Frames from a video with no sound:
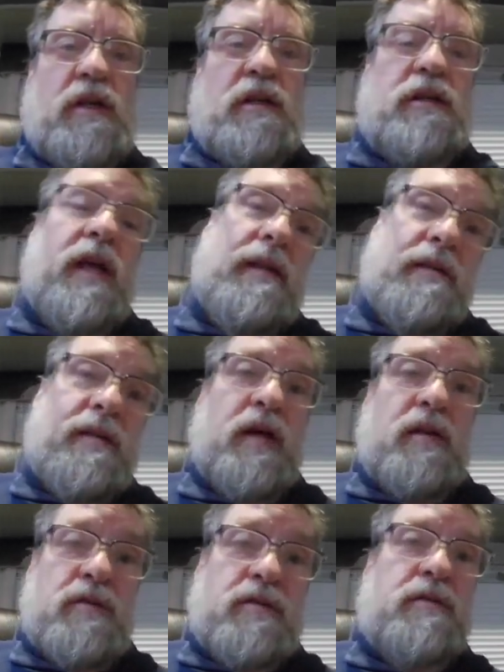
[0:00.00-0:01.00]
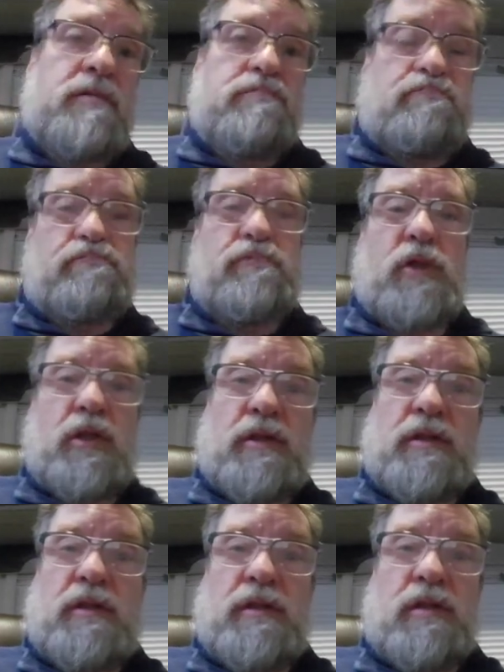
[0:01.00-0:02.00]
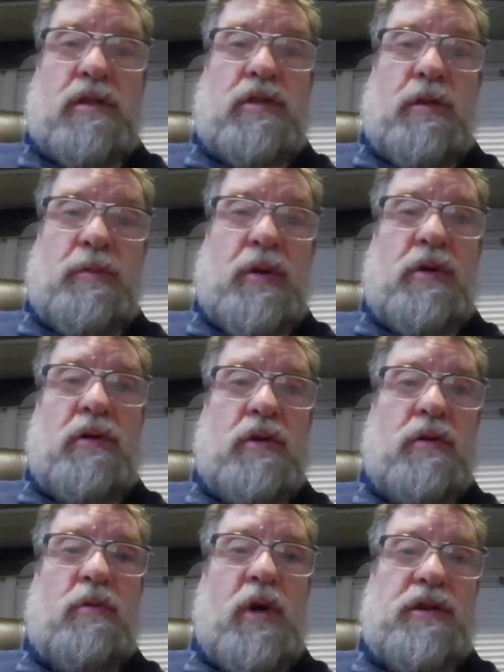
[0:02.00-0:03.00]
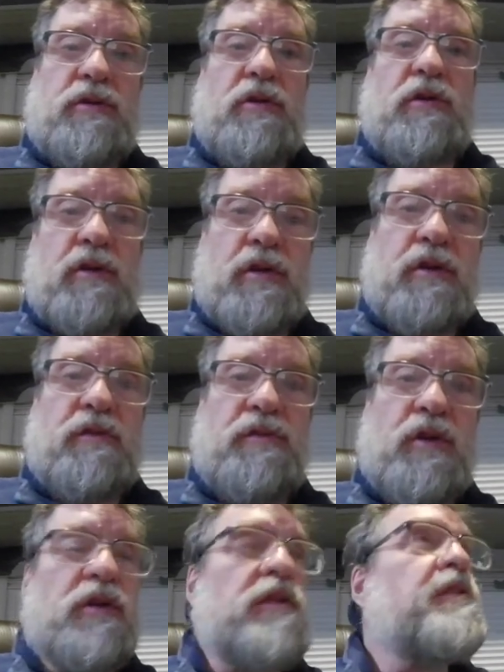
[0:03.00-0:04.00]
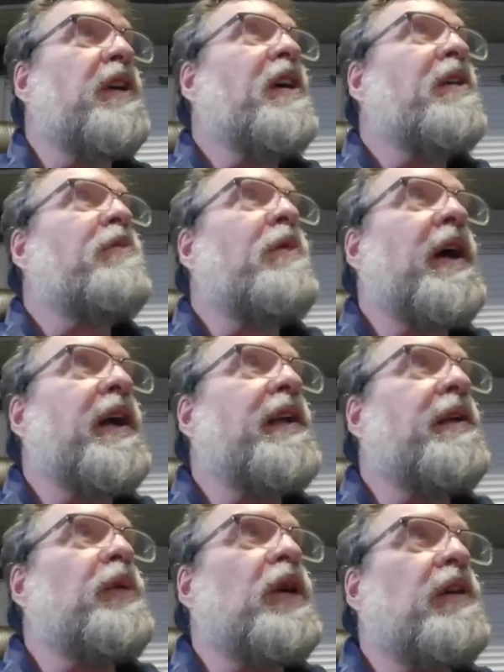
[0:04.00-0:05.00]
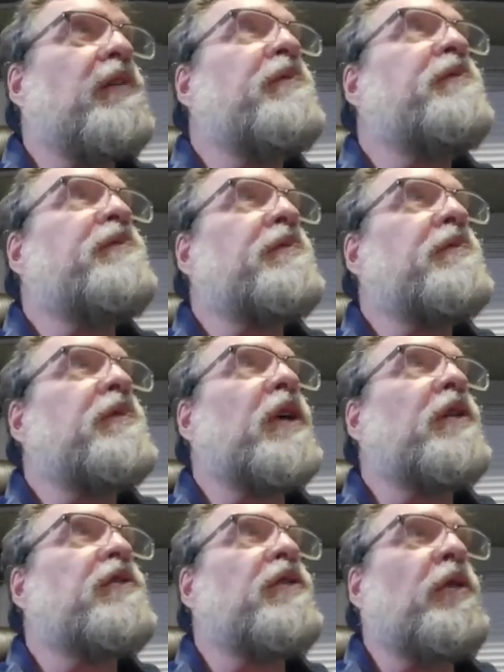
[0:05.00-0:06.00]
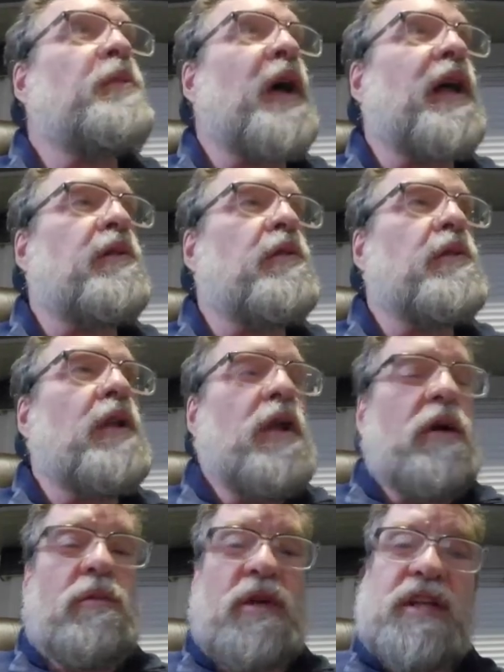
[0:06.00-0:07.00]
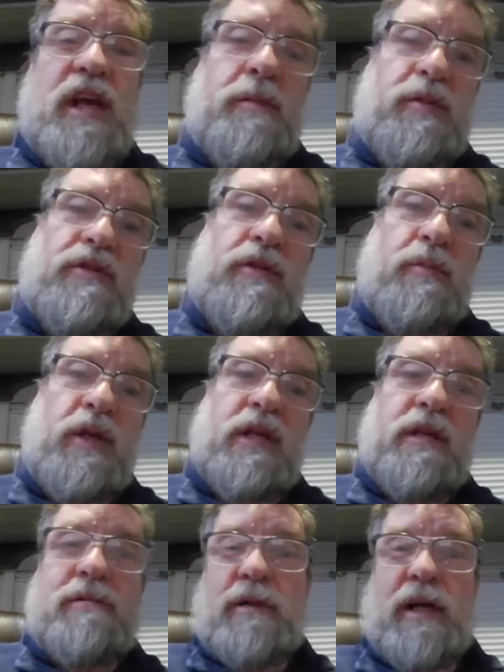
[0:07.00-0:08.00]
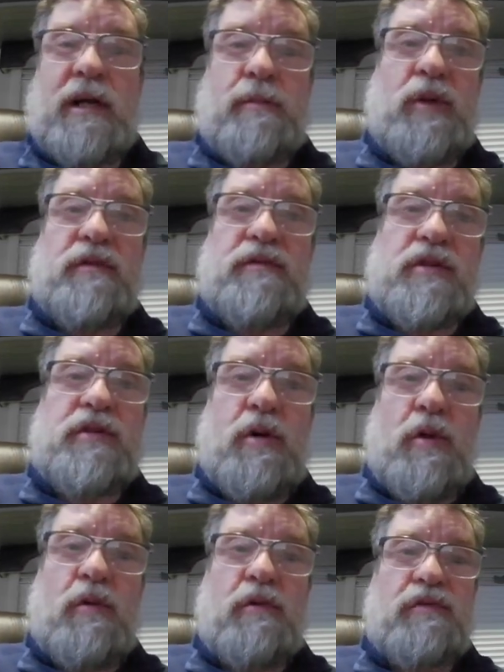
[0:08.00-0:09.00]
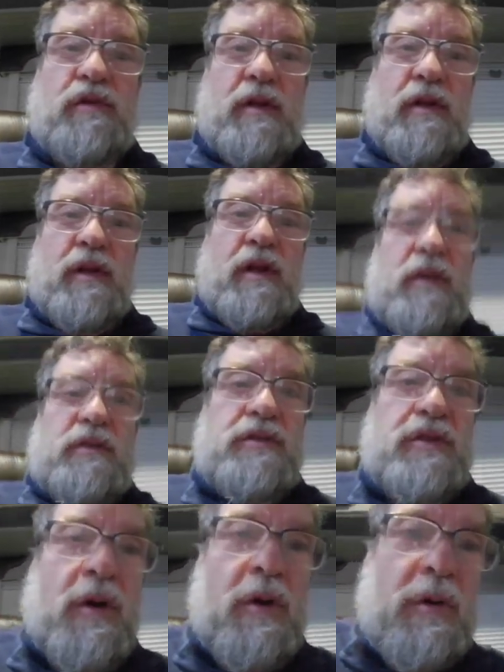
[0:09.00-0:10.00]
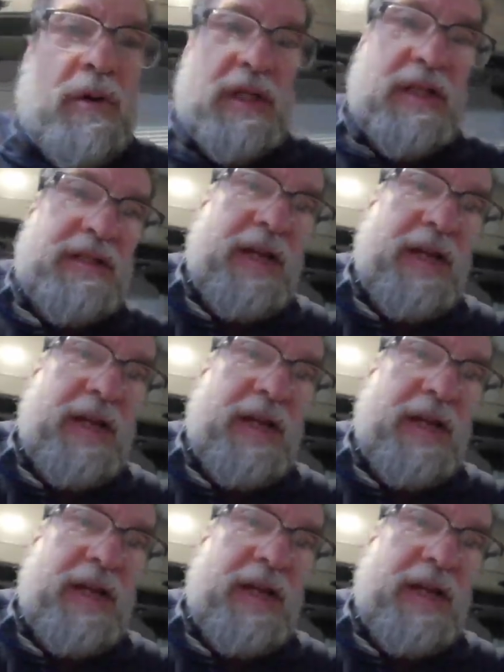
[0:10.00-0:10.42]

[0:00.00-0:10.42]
that tells the little computer when to turn on the furnace right above the control panel, which happens to be right above the stove. So let's